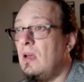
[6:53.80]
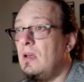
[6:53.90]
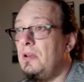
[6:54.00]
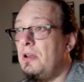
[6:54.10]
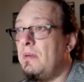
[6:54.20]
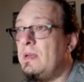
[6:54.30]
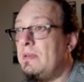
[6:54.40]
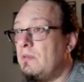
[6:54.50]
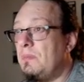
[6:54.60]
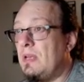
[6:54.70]
Normally
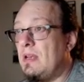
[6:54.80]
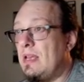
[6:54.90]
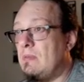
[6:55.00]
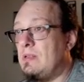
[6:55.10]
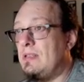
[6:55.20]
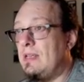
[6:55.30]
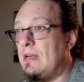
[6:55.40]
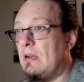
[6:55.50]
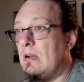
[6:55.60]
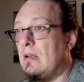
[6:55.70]
it would be enabled
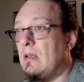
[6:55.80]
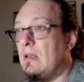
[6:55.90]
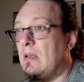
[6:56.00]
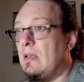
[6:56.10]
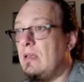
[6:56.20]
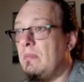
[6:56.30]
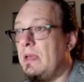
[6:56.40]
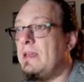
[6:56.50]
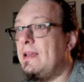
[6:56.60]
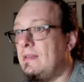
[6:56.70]
here. In my
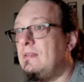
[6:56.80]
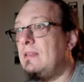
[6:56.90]
case,